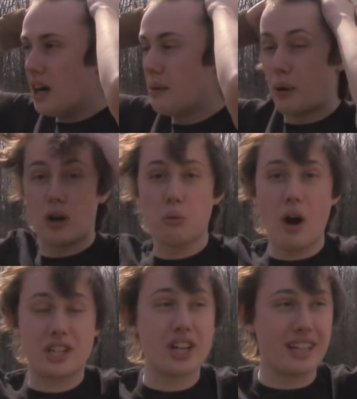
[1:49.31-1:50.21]
Bird
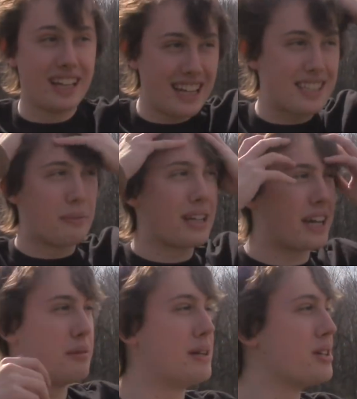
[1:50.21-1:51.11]
watching, that's something I
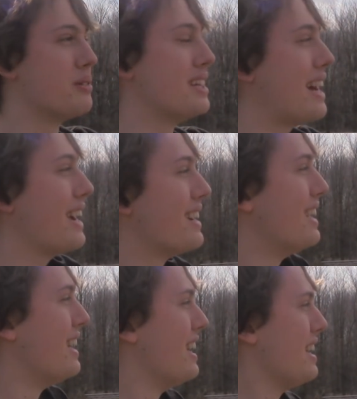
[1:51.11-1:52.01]
could be doing today.
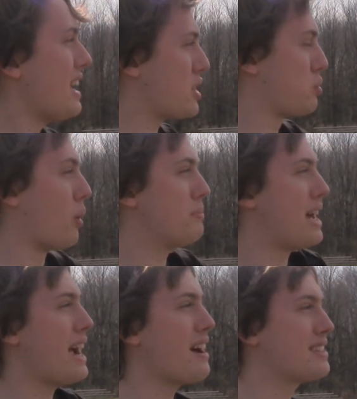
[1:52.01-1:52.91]
Nice warm
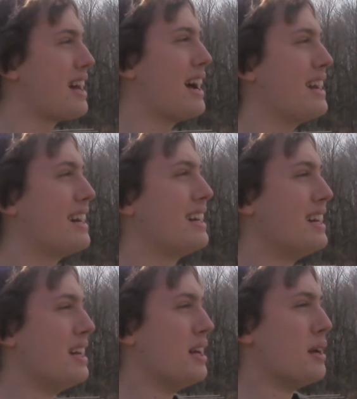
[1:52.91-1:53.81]
day outside.
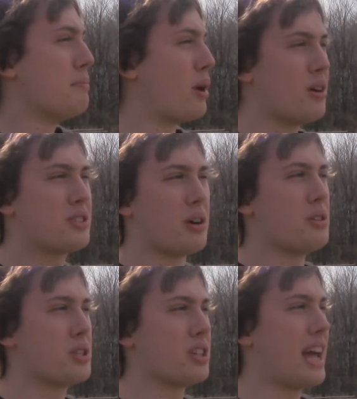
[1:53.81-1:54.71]
Birds don't
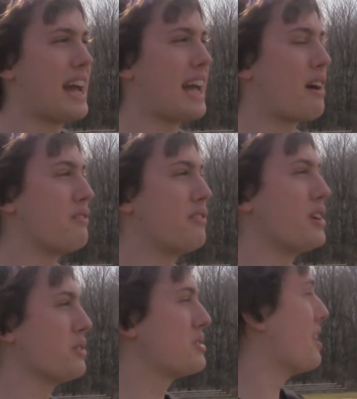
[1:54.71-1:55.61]
usually hang out in
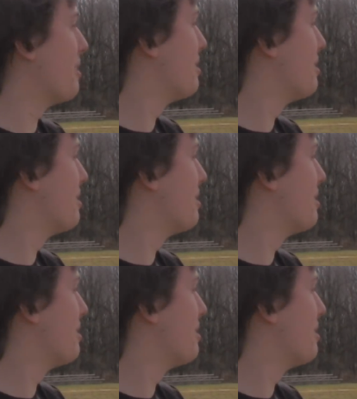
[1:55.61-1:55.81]
fields though.